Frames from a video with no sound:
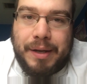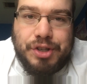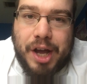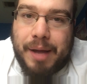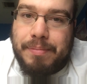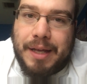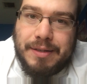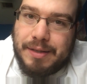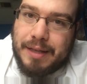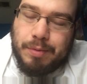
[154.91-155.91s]
my job.
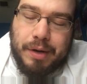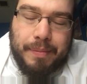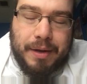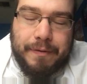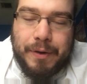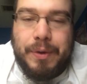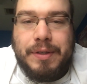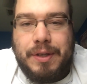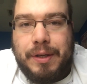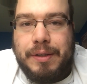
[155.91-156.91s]
That's that's what I'm going to
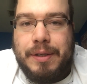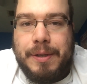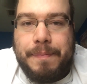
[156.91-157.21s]
focus on.